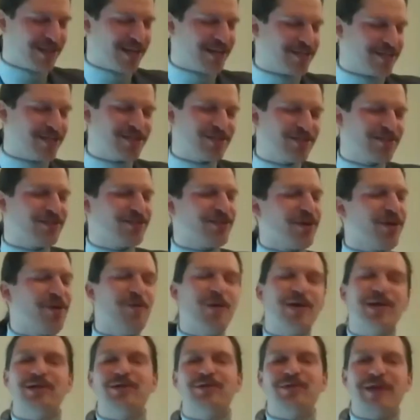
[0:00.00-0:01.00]
I just don't
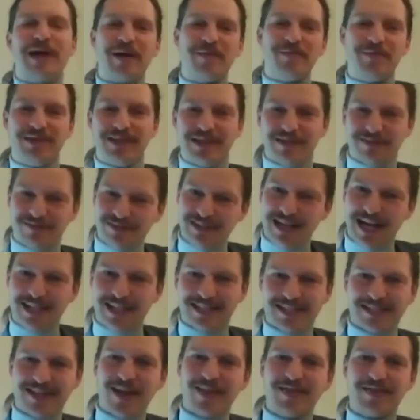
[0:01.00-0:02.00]
want to ramble if
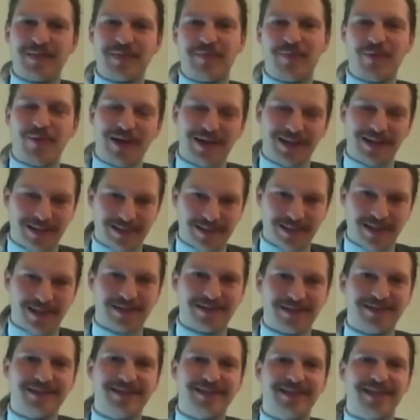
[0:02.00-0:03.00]
that's not the point,
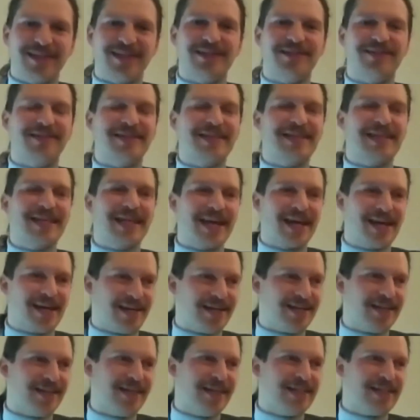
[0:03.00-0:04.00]
So
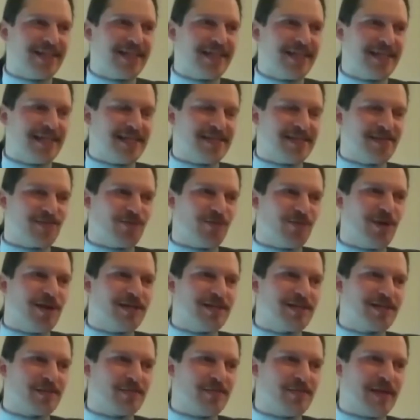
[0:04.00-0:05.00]
yeah, this
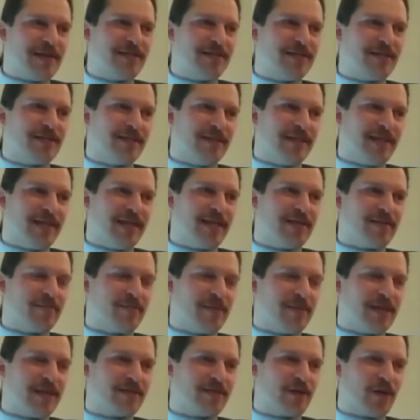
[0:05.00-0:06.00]
was basically it,
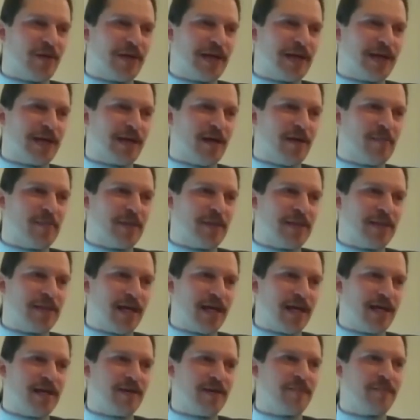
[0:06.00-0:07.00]
me growing up and
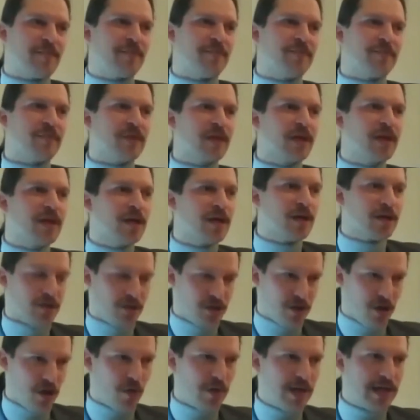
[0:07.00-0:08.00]
then
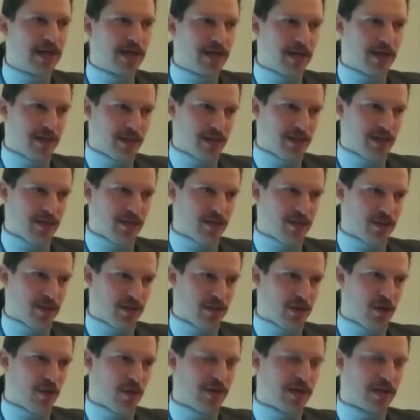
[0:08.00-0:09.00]

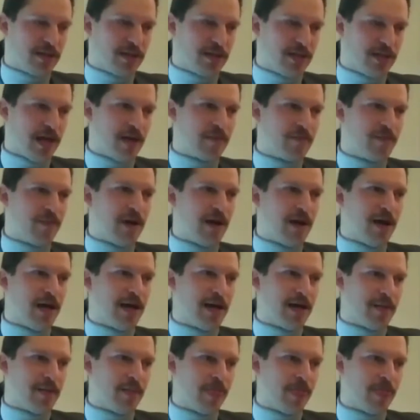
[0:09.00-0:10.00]
going to get
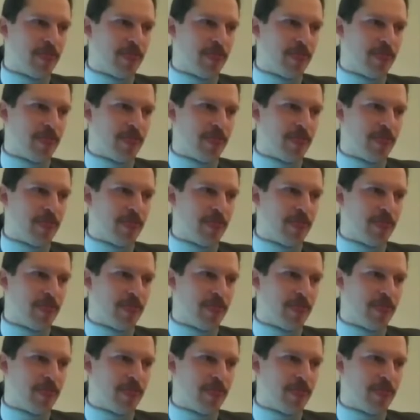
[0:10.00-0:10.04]
my